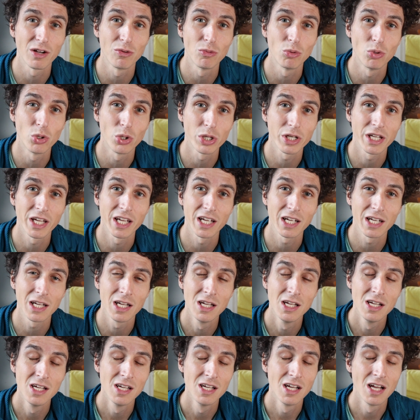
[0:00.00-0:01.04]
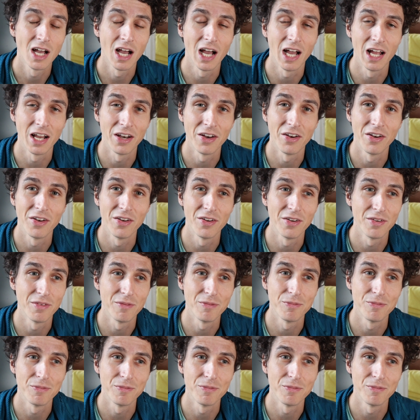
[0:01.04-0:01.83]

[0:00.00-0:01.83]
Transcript: walking. And